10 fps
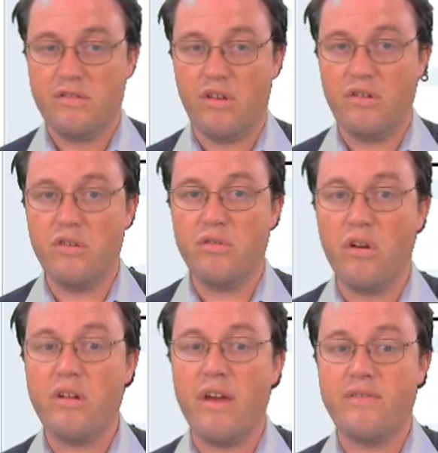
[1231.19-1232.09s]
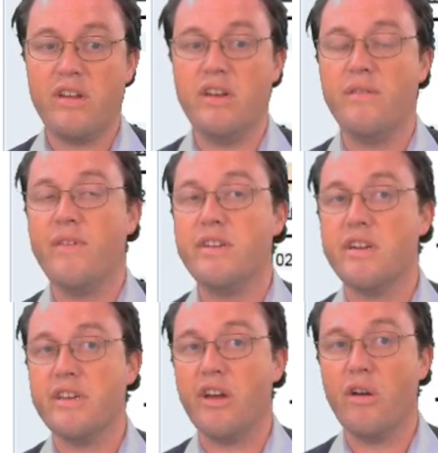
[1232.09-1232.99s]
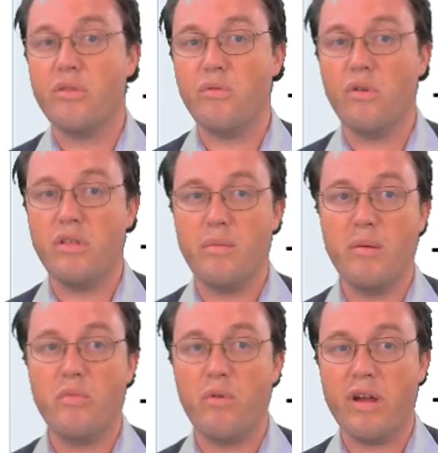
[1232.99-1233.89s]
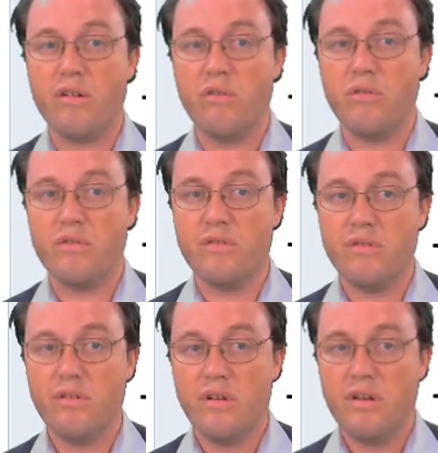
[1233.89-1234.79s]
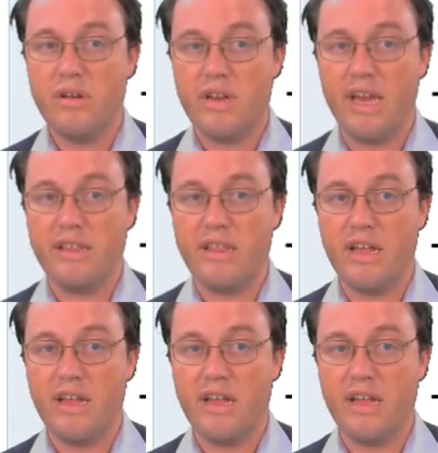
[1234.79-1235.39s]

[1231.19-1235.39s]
So you don't have to individually go through all the member records to get